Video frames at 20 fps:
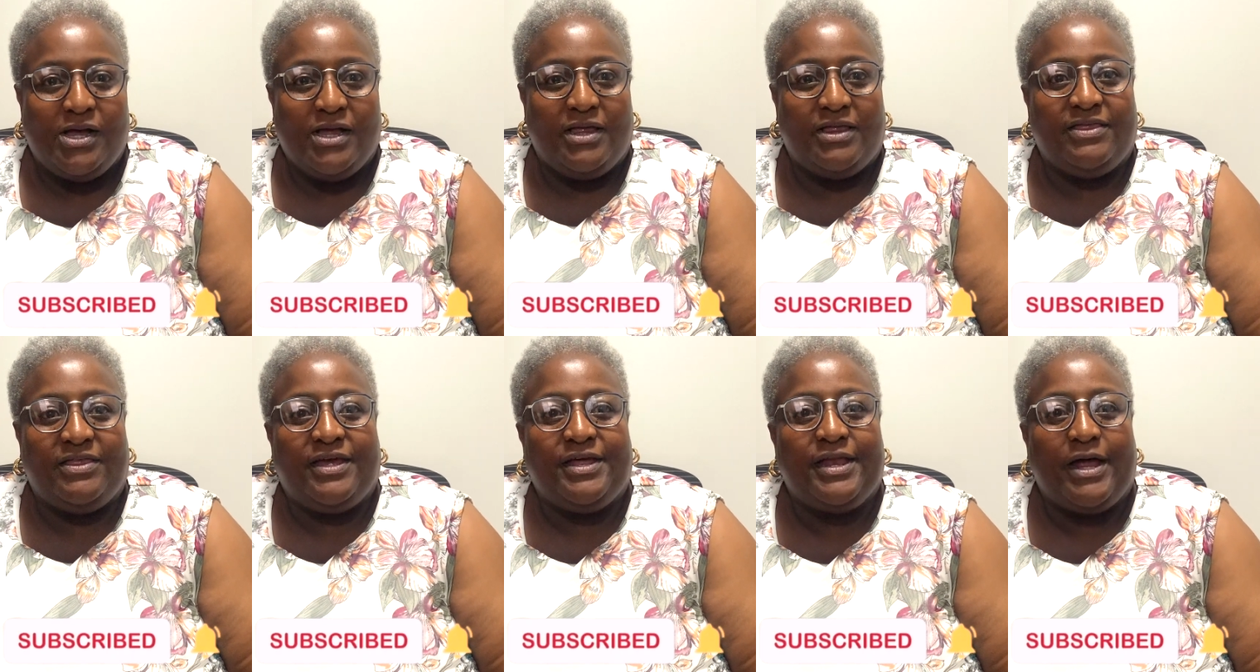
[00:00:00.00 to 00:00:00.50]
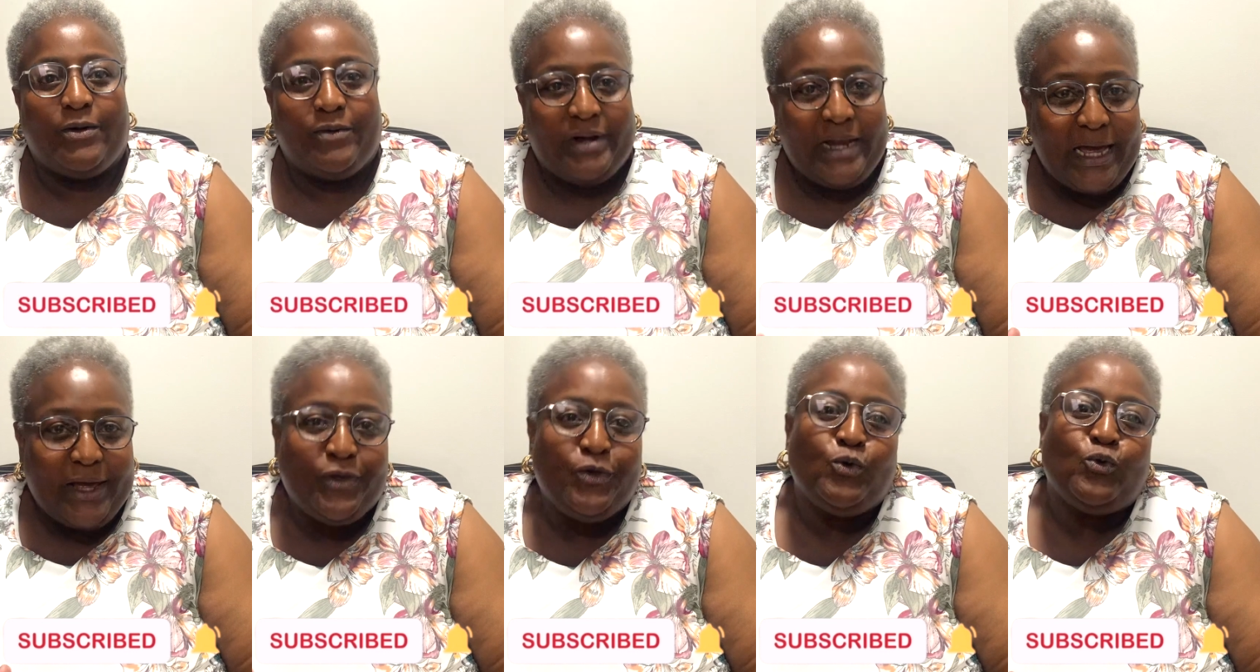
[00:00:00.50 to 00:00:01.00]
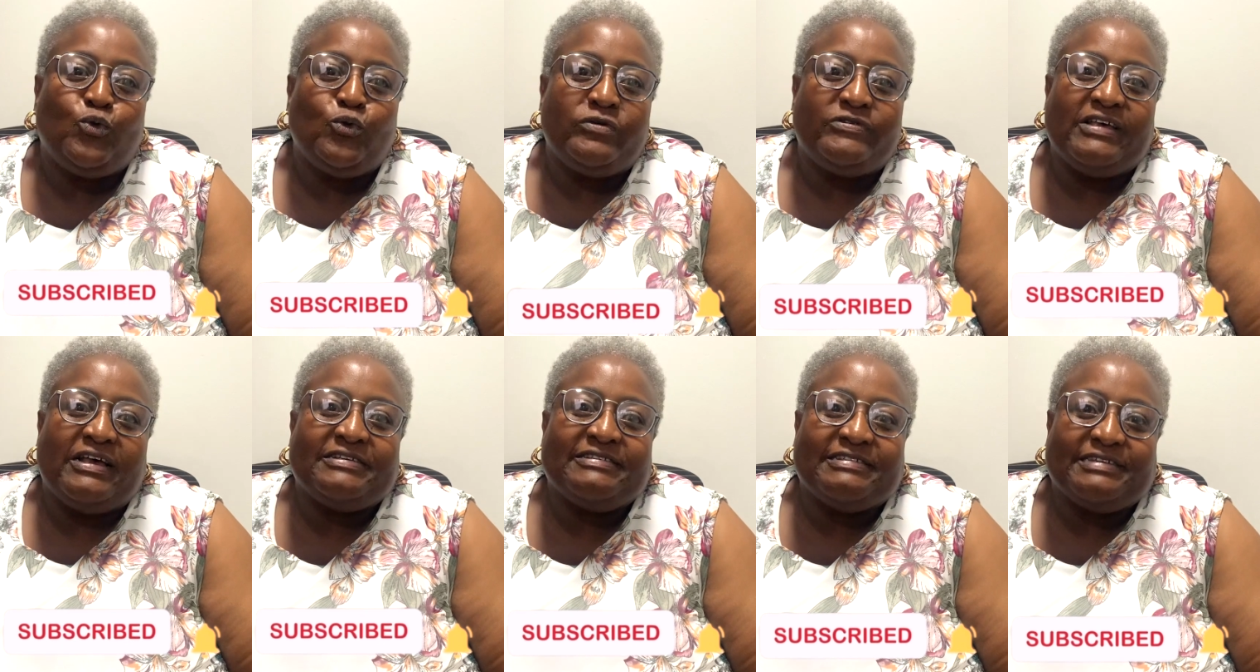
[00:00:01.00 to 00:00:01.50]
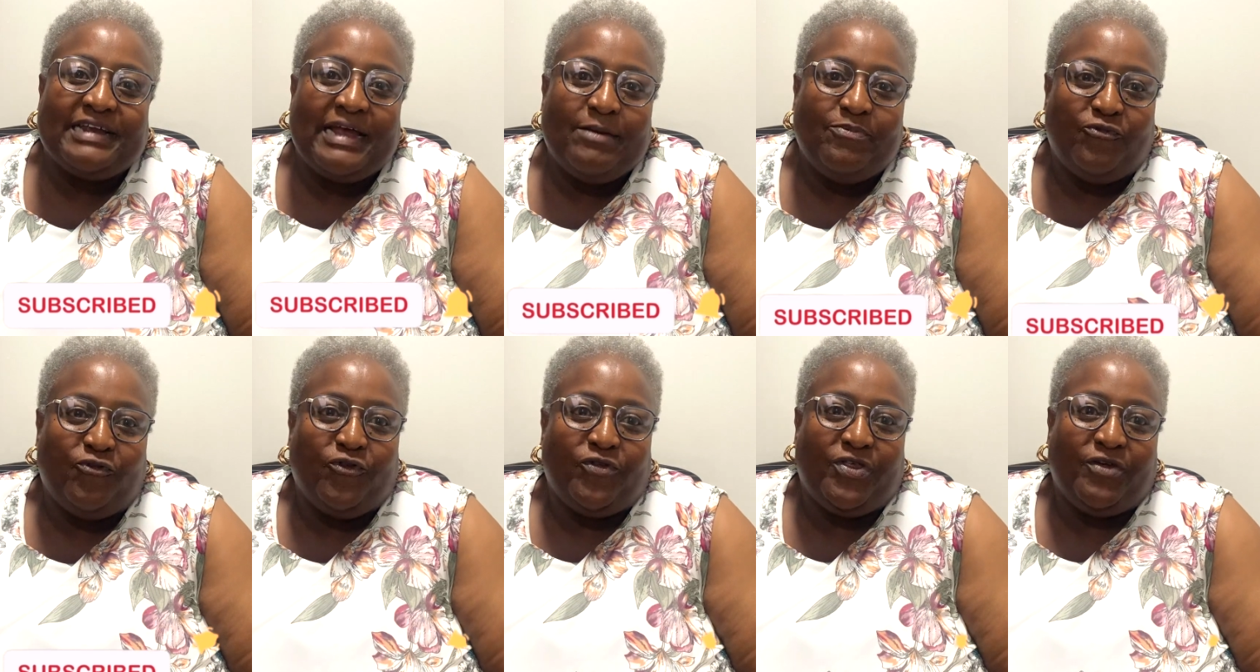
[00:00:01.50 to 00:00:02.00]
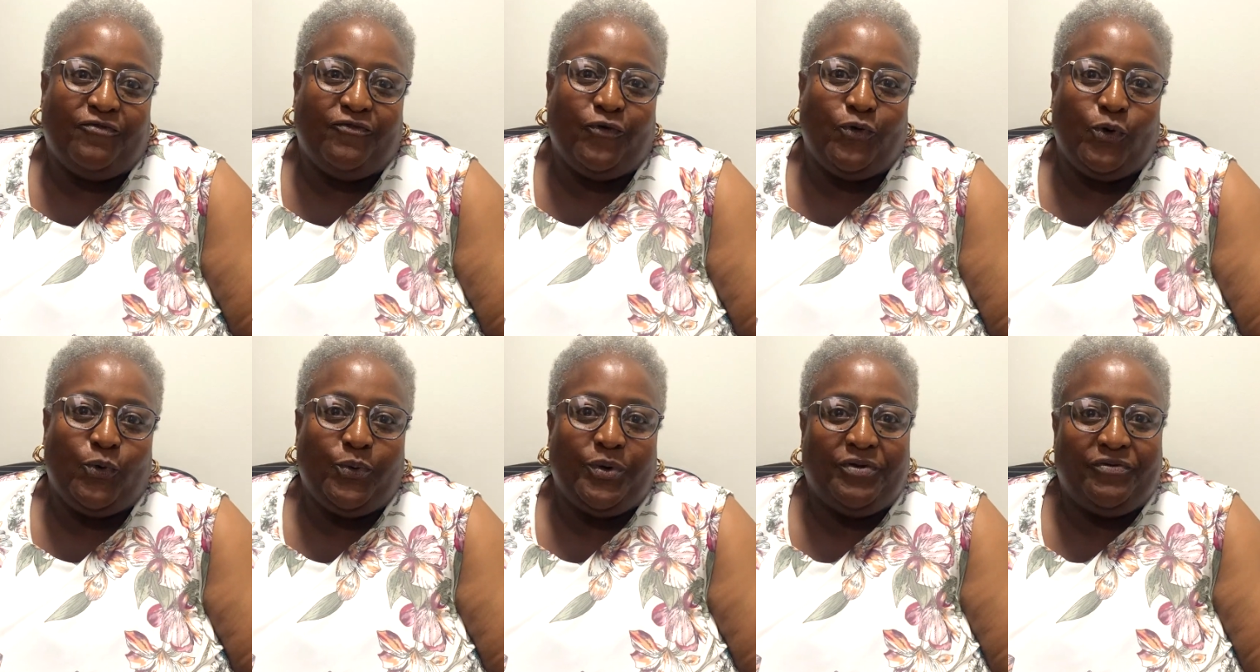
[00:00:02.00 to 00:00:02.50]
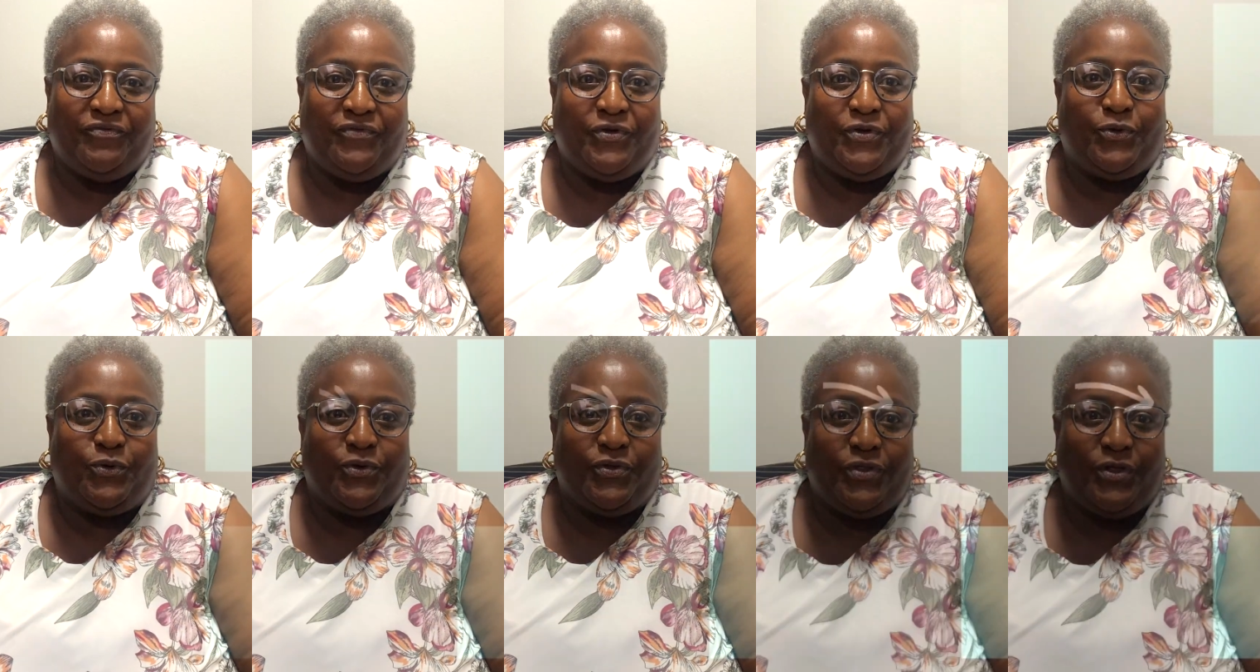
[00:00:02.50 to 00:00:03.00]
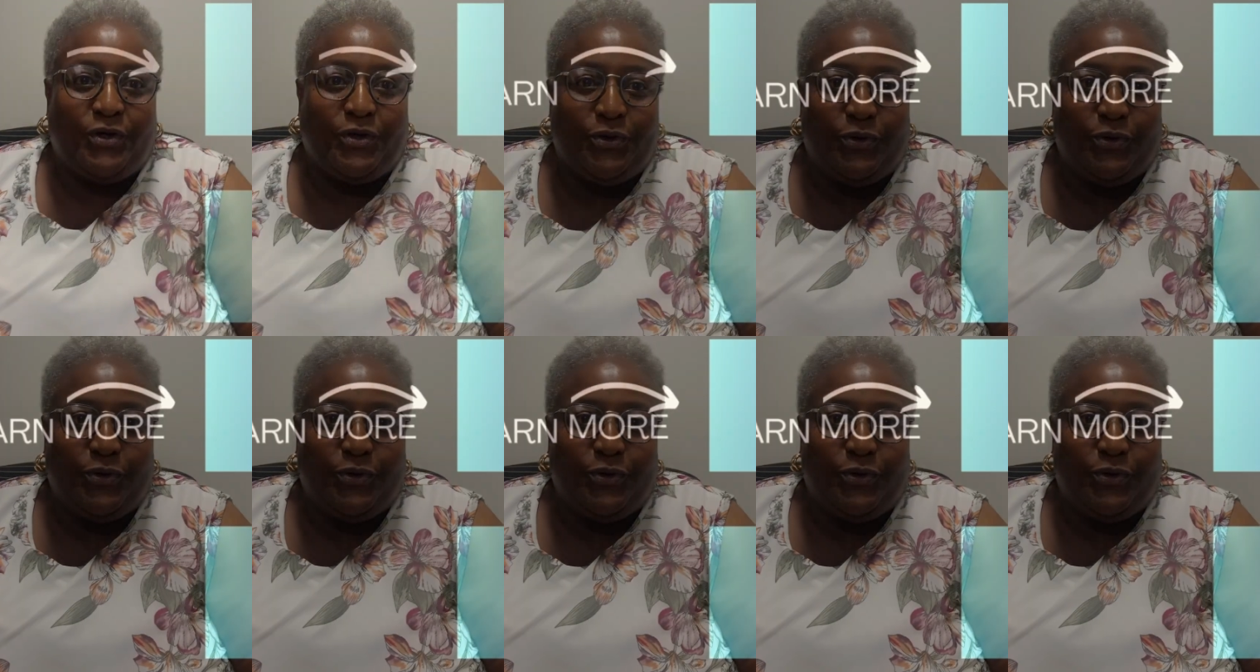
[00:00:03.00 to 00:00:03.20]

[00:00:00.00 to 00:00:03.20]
Then I'd like you to subscribe for the following video. Thank